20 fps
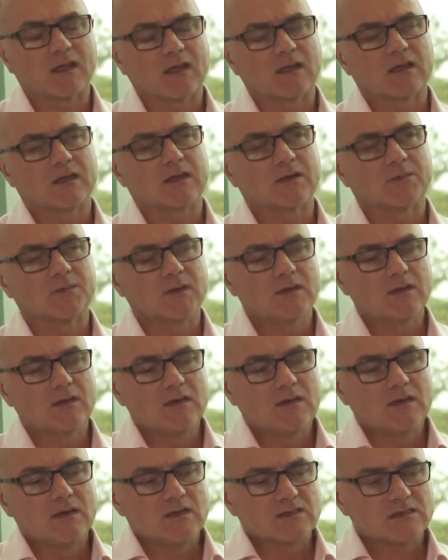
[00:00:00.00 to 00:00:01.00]
Uh,
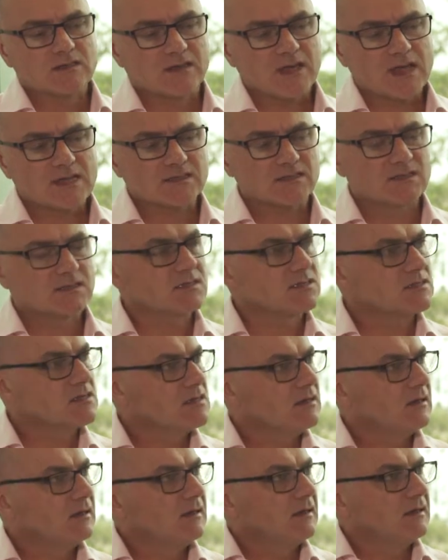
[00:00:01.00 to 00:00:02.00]
so that's
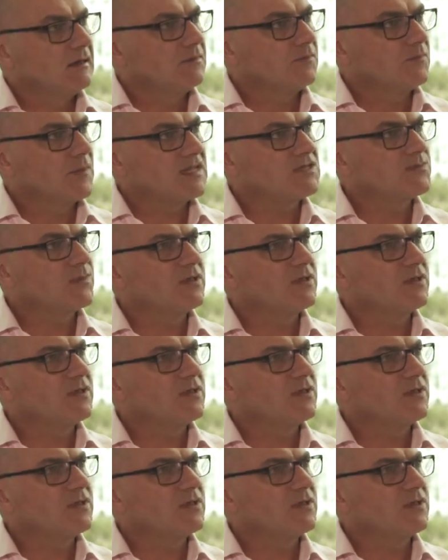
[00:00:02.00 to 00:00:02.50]
that's